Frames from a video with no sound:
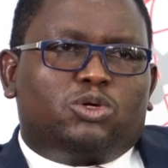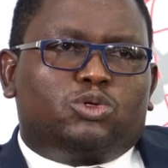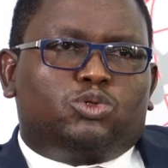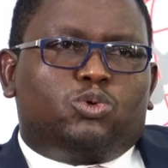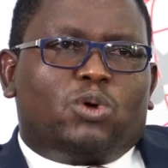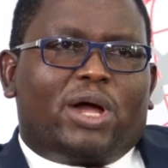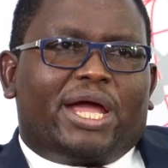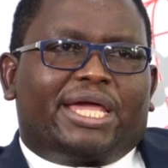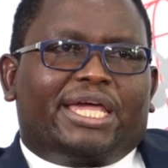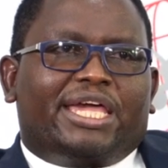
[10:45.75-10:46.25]

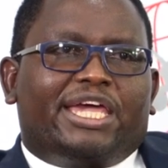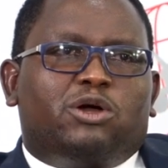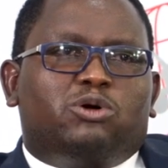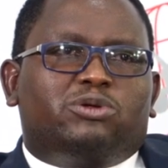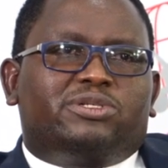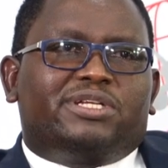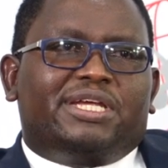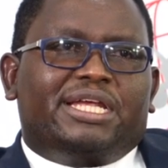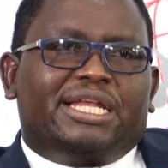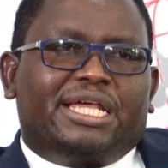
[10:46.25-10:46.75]
to
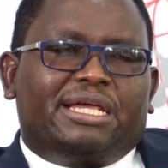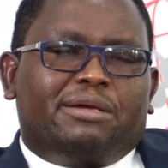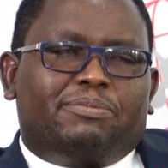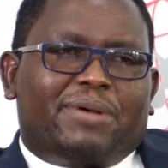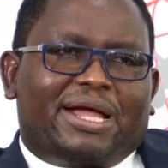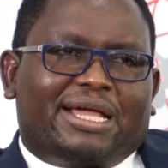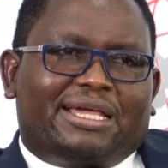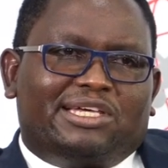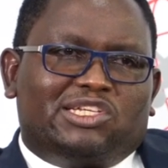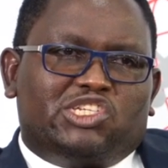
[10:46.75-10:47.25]
ICAO training
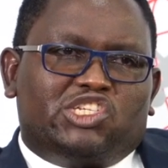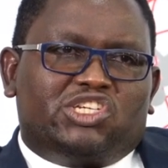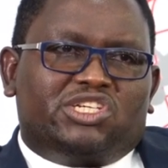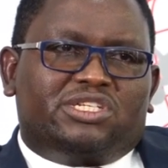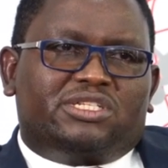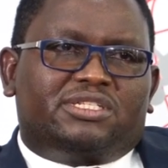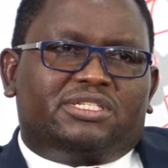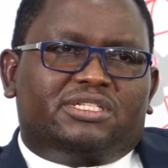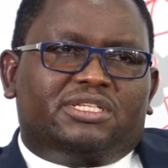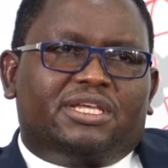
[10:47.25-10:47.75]

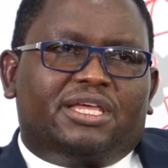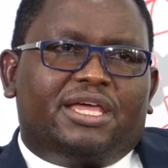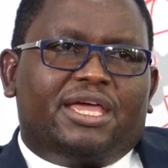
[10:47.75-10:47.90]
packages,